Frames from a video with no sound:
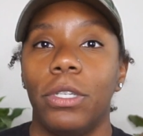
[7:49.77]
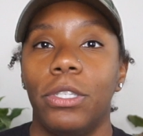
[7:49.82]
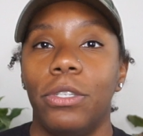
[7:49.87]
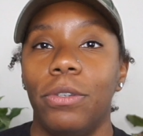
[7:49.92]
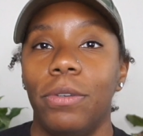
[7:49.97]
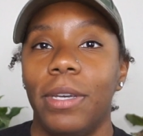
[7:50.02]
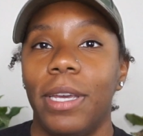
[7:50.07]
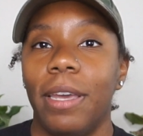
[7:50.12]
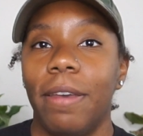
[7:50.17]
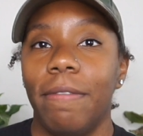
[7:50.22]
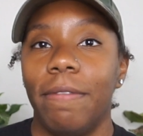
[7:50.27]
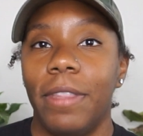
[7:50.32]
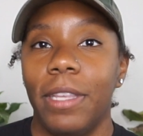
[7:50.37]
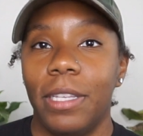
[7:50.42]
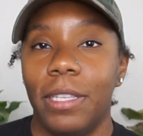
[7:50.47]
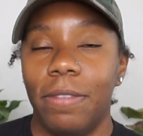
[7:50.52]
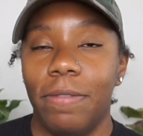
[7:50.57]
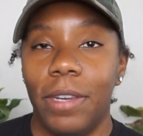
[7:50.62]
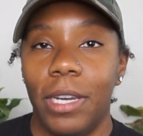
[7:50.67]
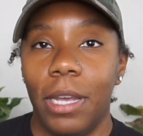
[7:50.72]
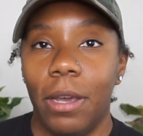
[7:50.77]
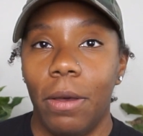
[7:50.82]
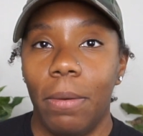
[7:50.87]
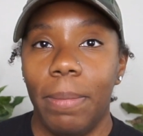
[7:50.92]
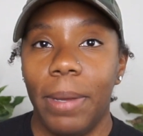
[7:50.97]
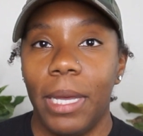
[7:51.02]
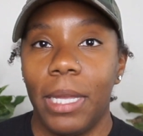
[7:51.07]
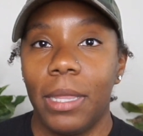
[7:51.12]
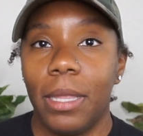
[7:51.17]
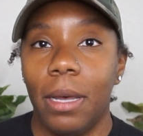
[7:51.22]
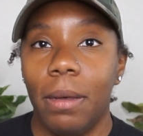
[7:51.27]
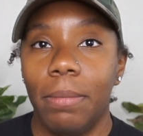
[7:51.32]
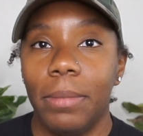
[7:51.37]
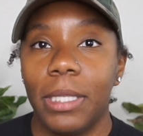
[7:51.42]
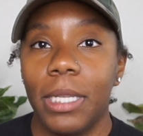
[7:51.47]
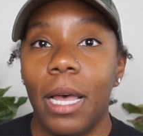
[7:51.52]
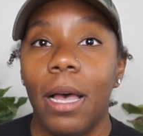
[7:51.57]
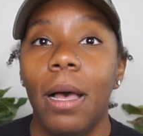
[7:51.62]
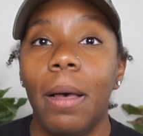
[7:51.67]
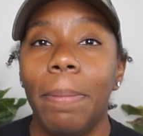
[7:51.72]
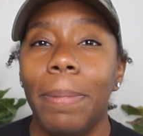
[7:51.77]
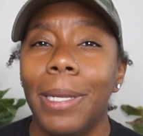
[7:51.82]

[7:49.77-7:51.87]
to give this video a big thumbs up.